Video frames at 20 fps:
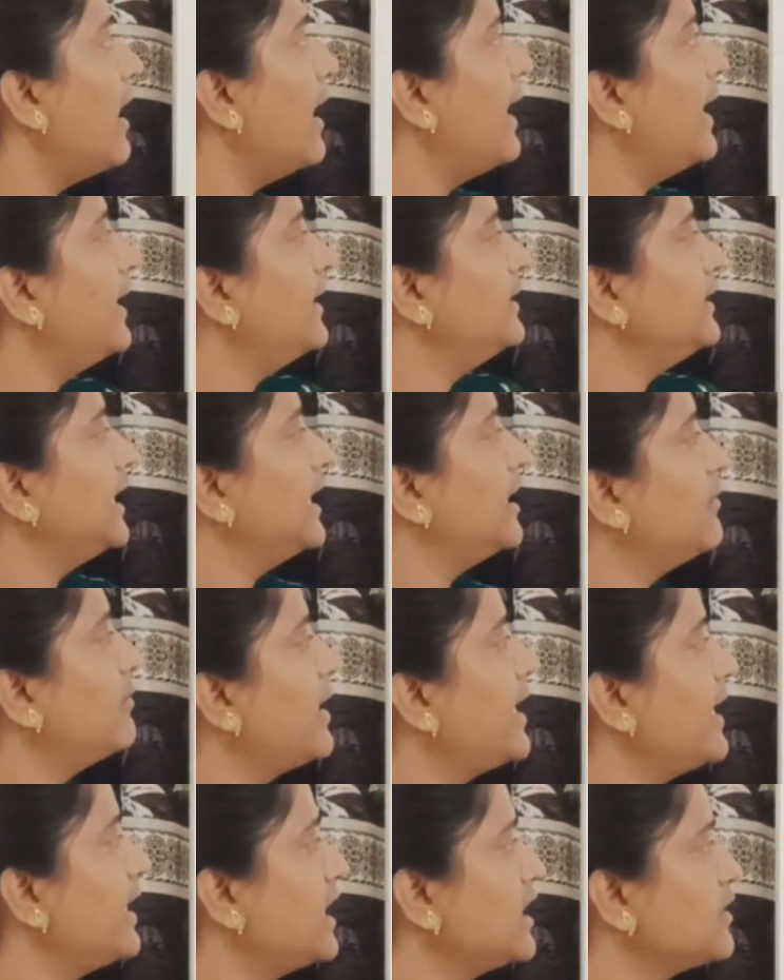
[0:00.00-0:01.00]
and n
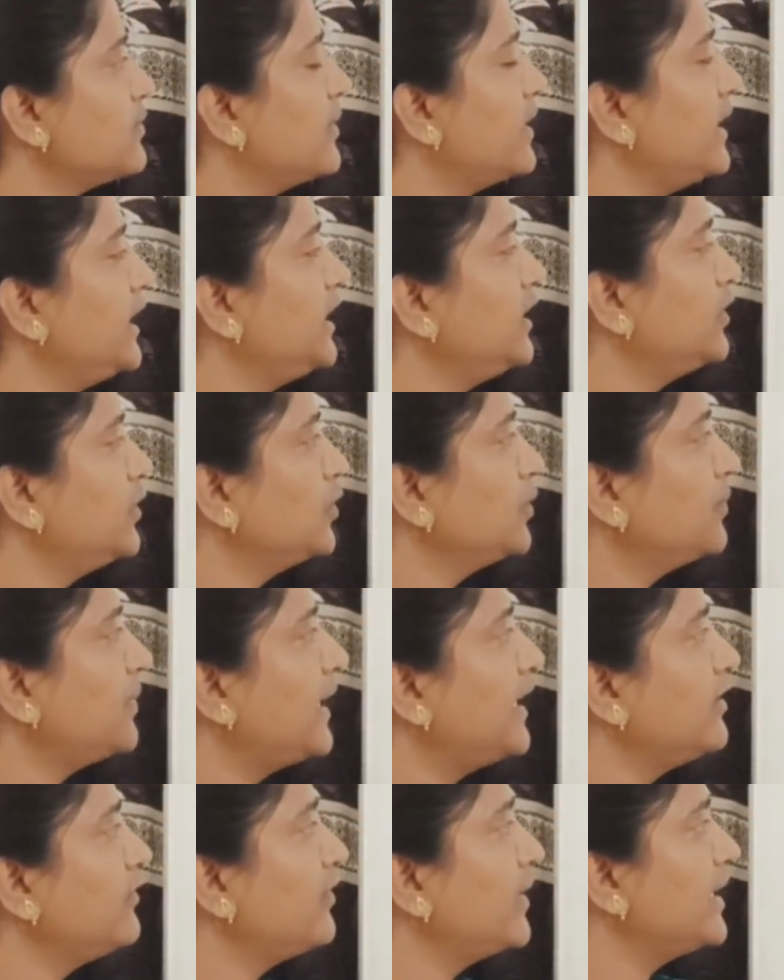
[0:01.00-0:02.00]
minus 1 into
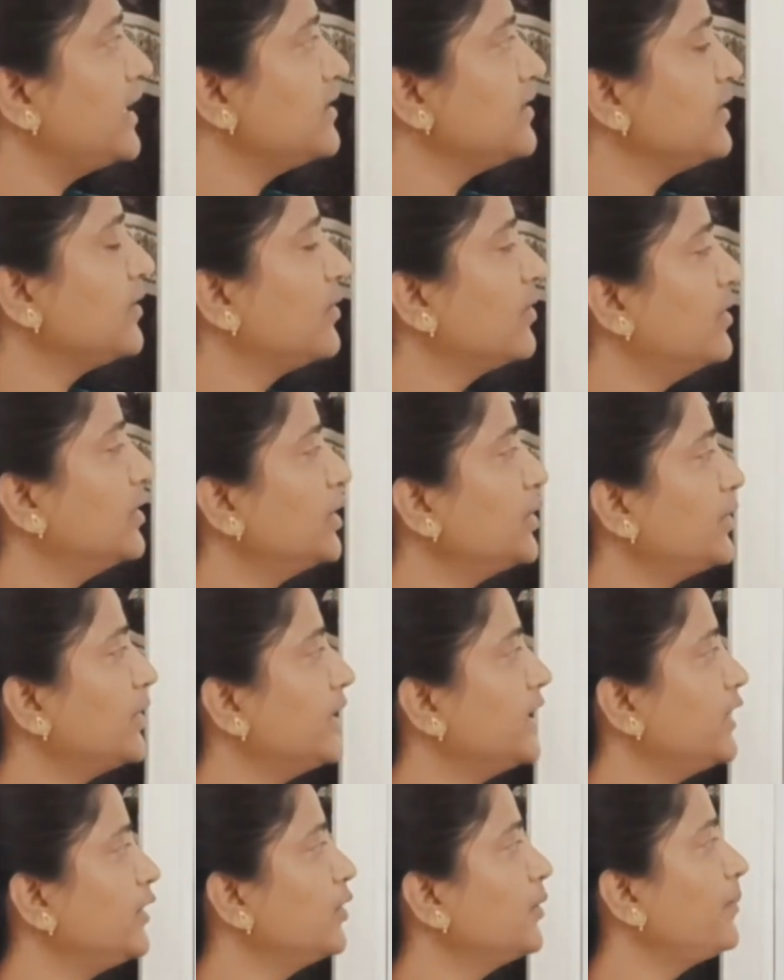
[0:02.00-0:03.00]
2.5 is equal to
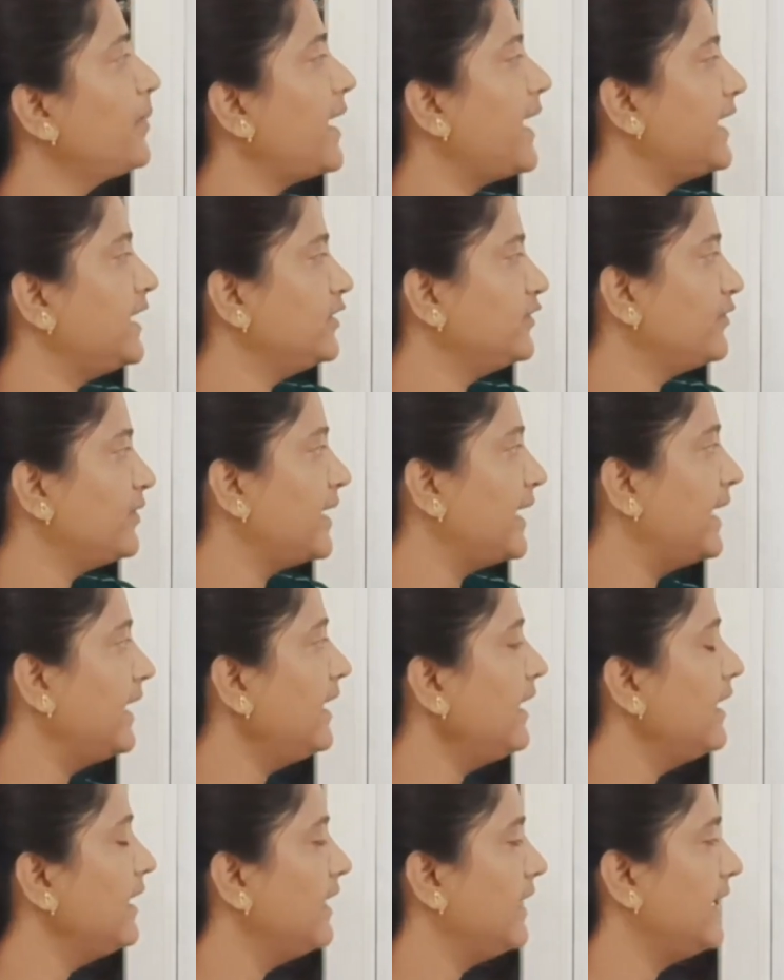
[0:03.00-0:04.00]

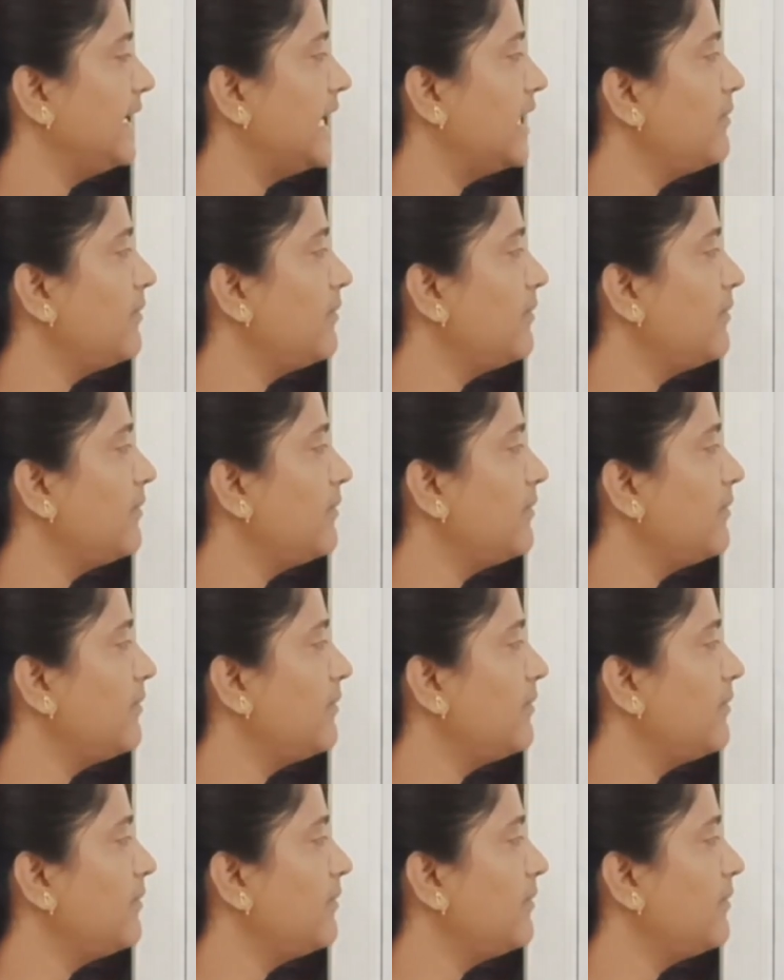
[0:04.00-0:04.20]
22.5.